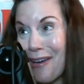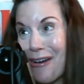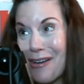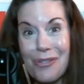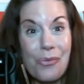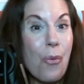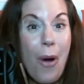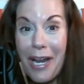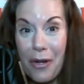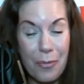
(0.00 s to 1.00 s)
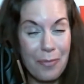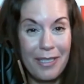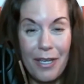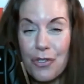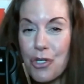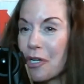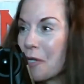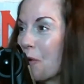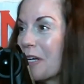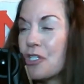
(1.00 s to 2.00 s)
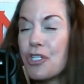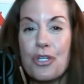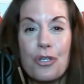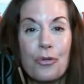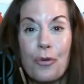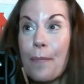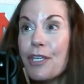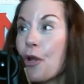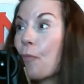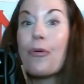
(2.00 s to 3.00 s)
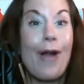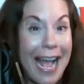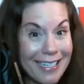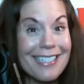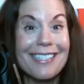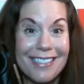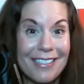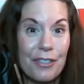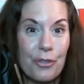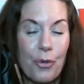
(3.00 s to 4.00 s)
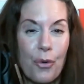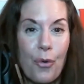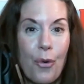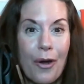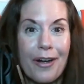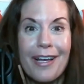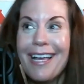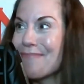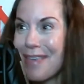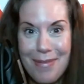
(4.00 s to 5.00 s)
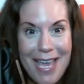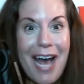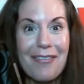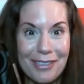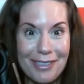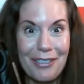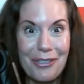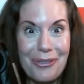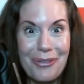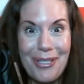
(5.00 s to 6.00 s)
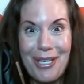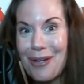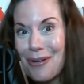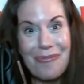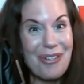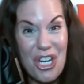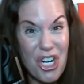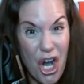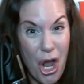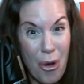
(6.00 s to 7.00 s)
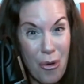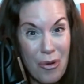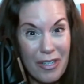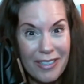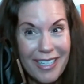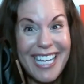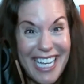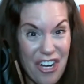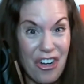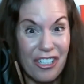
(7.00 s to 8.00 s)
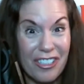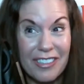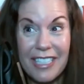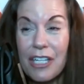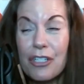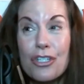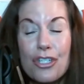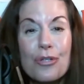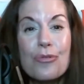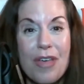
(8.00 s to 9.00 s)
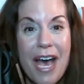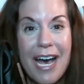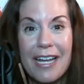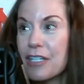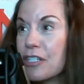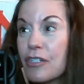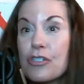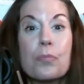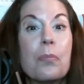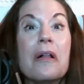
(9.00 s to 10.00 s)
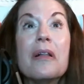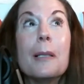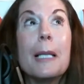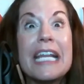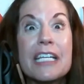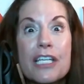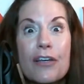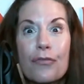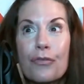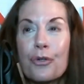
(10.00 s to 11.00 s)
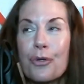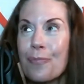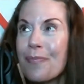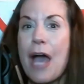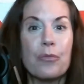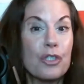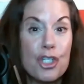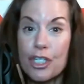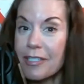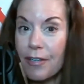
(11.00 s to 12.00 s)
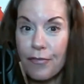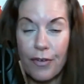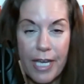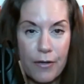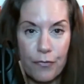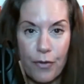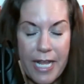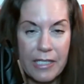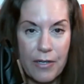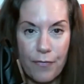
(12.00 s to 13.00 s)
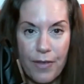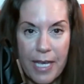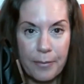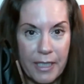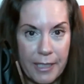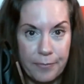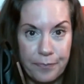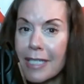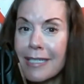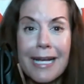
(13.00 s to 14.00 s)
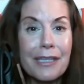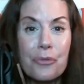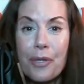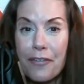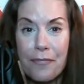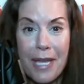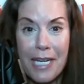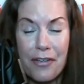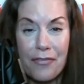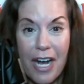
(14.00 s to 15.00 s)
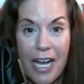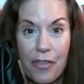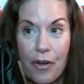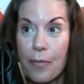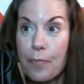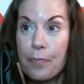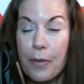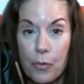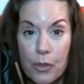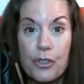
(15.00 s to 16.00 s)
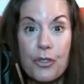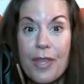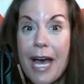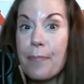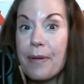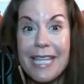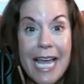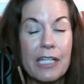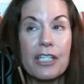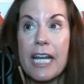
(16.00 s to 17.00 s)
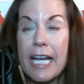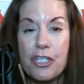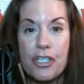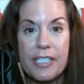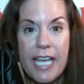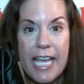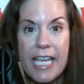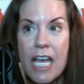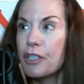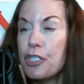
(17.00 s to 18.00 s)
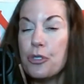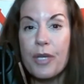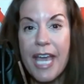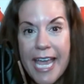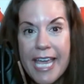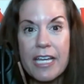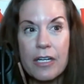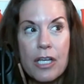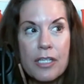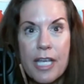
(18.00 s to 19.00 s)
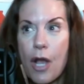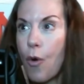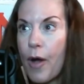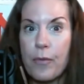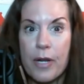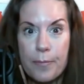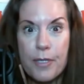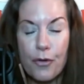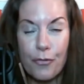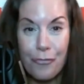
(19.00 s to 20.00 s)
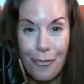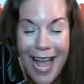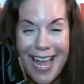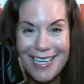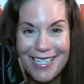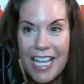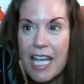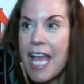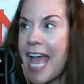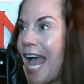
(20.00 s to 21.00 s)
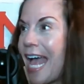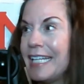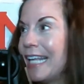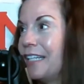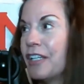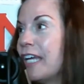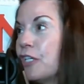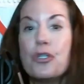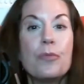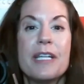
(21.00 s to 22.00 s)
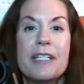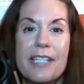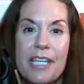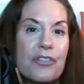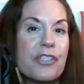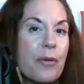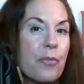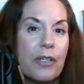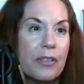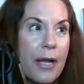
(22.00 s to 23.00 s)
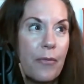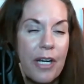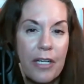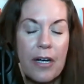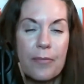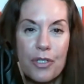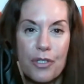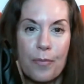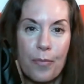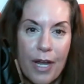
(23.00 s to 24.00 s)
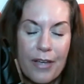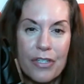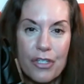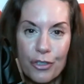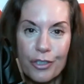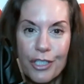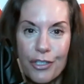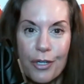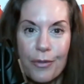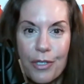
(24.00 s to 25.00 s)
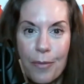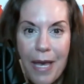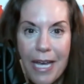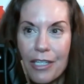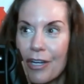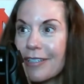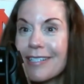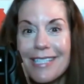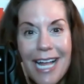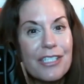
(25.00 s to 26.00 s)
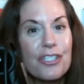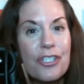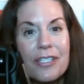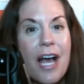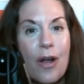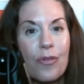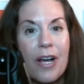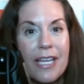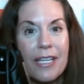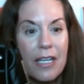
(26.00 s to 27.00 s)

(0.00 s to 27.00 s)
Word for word: yard is wide open if journey wants to you know practice or maybe have a little you know show yeah. here right. they could do that because there's plenty of room and we'll just invite friends and family not that we have many of either so but we'll do that but then can i just say like you can't say, Oh, I want to be your friend. Right. And then like two minutes later say, Well, I want to come to the private journey show right, in your backyard. Cause that's just not eight, right.